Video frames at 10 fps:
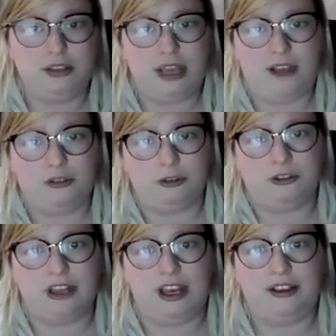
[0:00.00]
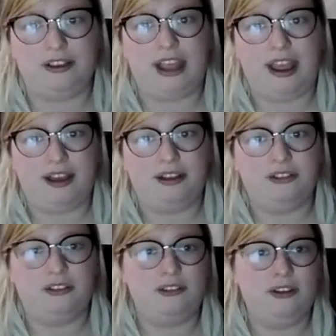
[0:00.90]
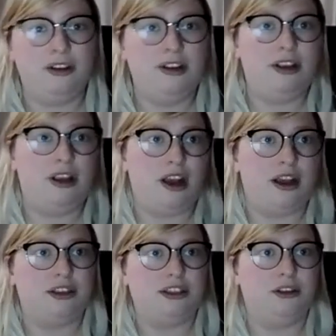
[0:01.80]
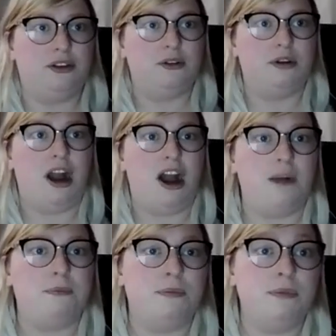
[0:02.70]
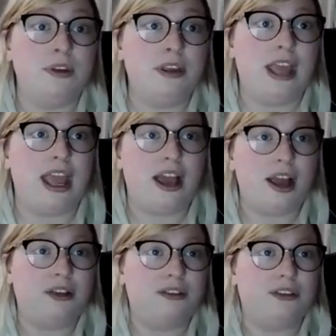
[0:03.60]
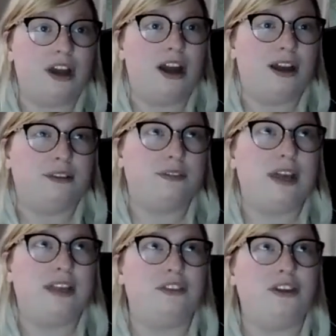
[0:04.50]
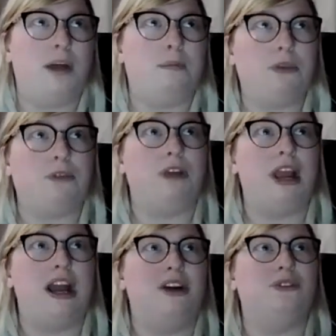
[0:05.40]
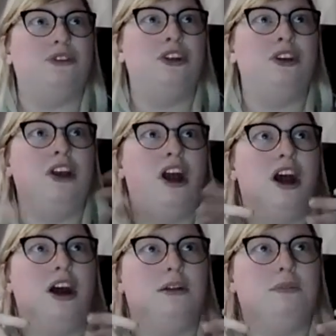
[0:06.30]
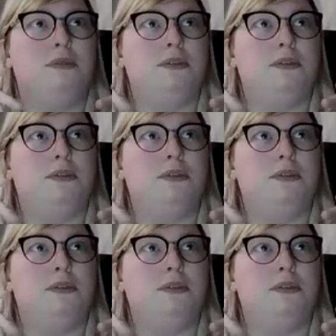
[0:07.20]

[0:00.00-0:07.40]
Azrael and you. And at the top of the round, both